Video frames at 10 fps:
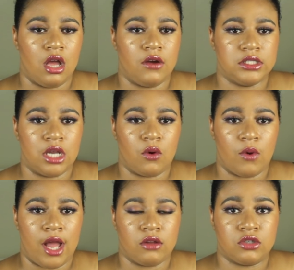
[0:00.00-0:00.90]
I was like,
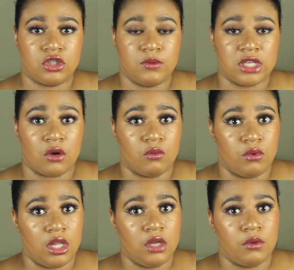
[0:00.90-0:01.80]
wow. So she was like
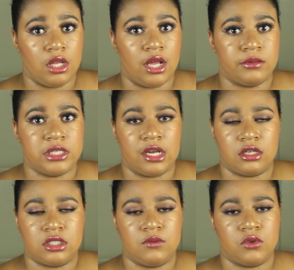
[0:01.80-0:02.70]
really, really upset,
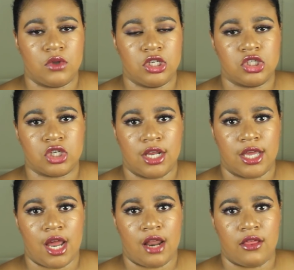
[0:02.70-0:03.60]
because she was really just trying to
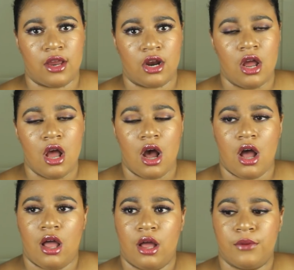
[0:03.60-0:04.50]
get out of there.
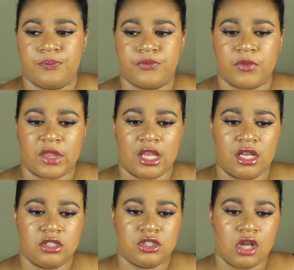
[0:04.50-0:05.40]

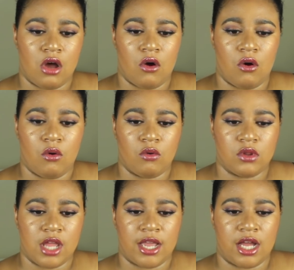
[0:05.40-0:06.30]
So
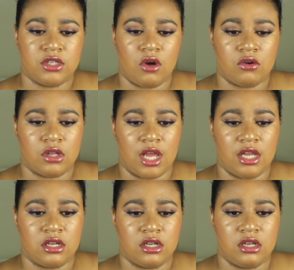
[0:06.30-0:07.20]
like I told her
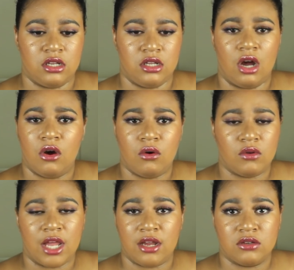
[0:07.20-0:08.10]
like, yo,
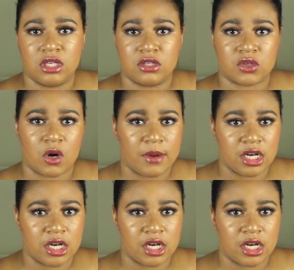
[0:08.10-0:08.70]
like go tell the store